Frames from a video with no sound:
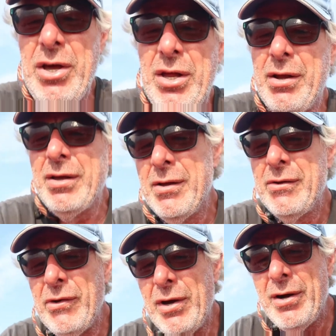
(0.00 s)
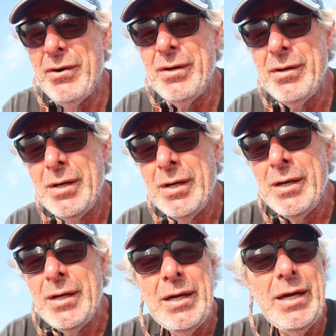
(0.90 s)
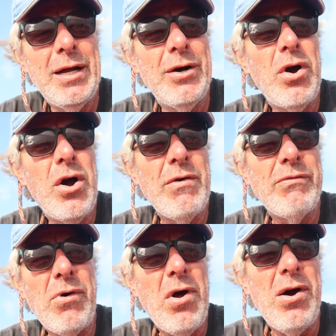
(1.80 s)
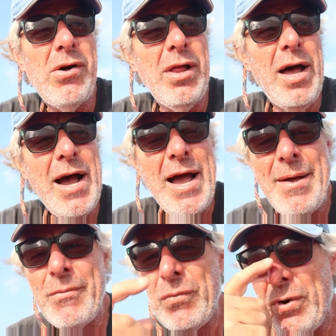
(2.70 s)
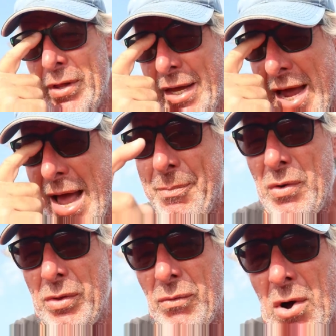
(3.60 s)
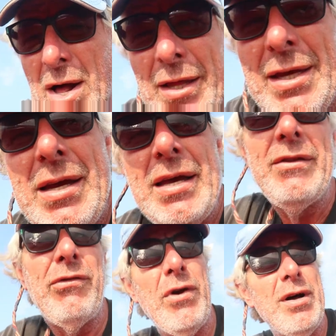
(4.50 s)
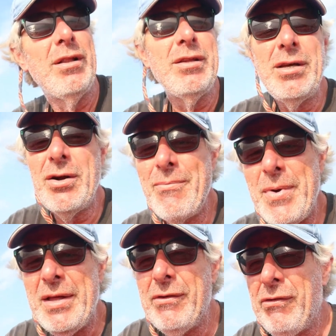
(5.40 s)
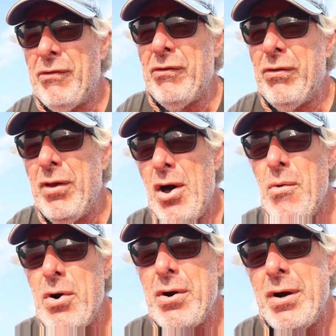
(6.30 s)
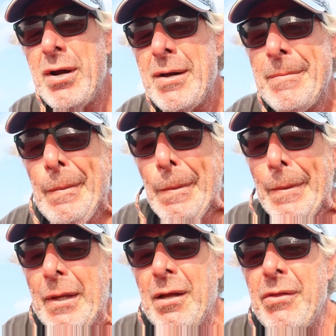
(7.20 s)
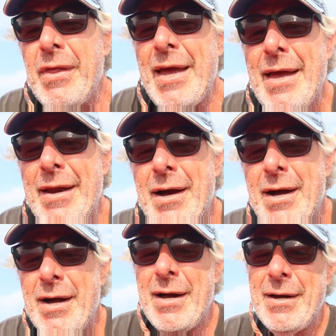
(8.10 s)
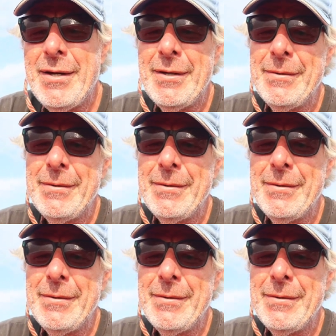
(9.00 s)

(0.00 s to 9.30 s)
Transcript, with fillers: good. So, you know, overall, I'm really happy with the Whaly. It's a little bit slower than, uh,